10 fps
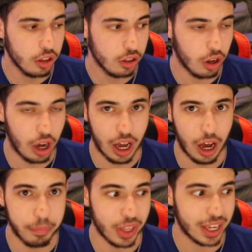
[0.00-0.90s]

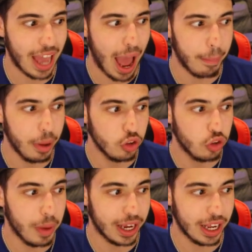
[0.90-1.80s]
up the gap to
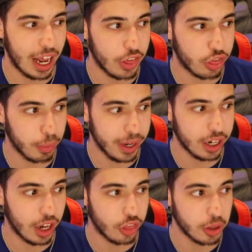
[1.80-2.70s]
make it a
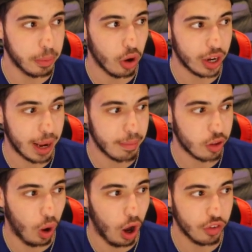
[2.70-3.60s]
3-0 ball game. So
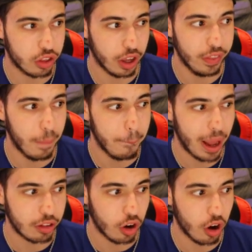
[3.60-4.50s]
all of a sudden, the
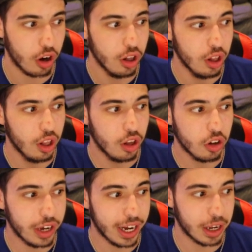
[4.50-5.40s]
Mets are
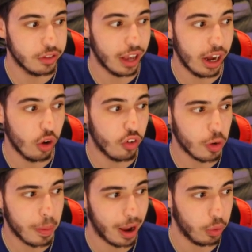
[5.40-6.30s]
leading. Daniel
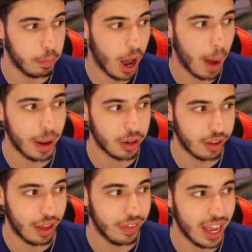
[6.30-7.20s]
Vogelback would pop out to
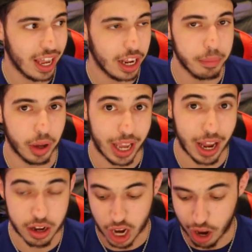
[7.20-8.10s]
end the inning.
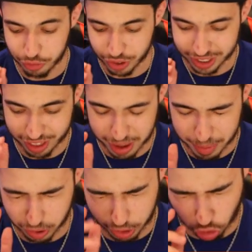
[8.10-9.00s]
Again, comforting to see him
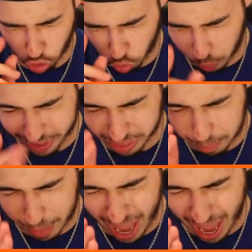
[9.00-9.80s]
at least swing the bat